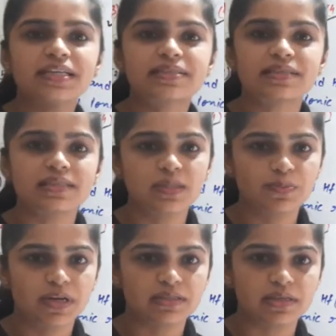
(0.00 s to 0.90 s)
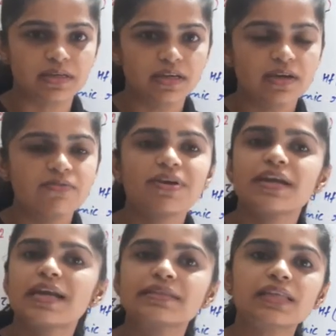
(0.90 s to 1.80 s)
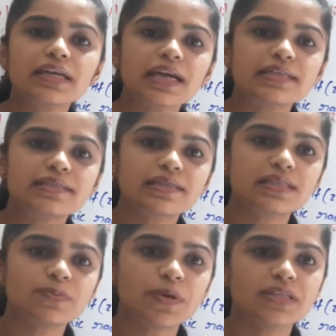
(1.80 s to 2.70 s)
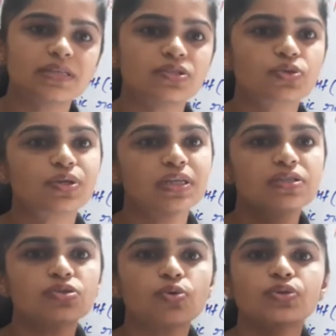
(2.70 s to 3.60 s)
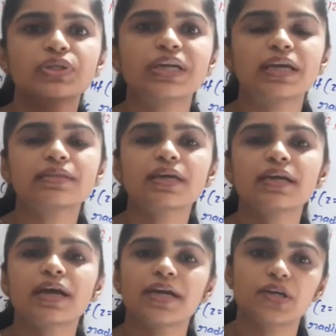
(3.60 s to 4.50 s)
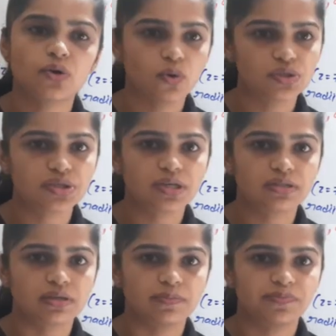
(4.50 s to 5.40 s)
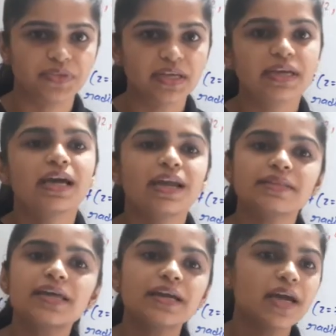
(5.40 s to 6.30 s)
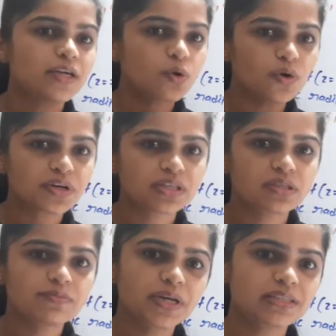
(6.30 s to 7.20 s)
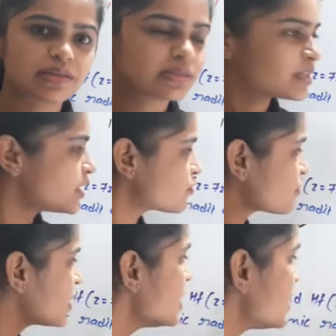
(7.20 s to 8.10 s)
seed is present. Where lanthanide seed is present, so it shows the lanthanide contraction. Lanthanide contraction present, that way